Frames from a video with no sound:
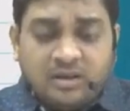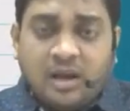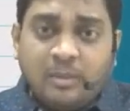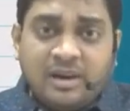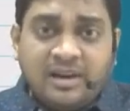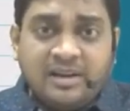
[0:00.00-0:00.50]

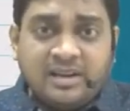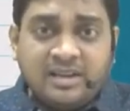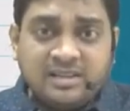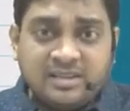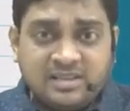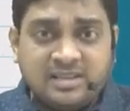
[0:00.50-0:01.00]
double
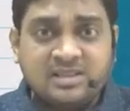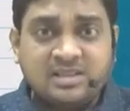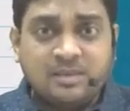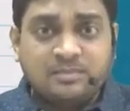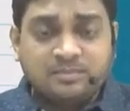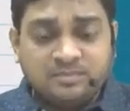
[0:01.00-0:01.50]
entry
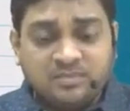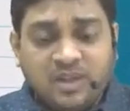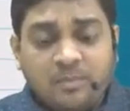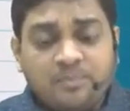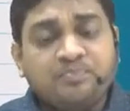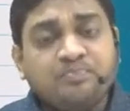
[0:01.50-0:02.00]
system.
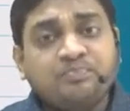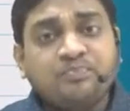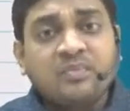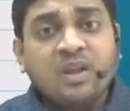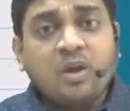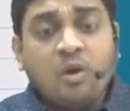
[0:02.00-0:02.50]
Now
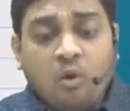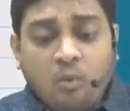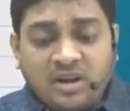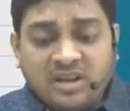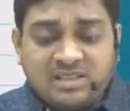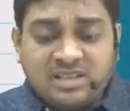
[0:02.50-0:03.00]

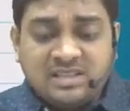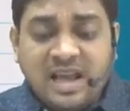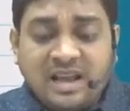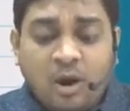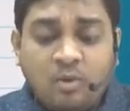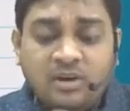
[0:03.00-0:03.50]
what is this
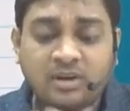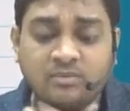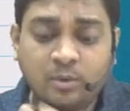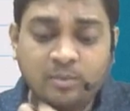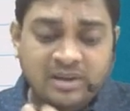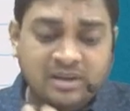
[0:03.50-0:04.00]

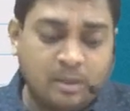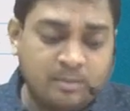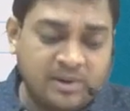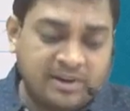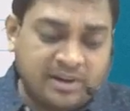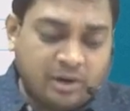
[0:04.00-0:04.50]
accounting from
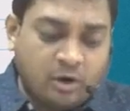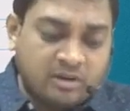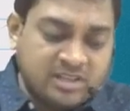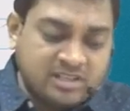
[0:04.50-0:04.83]
incomplete record?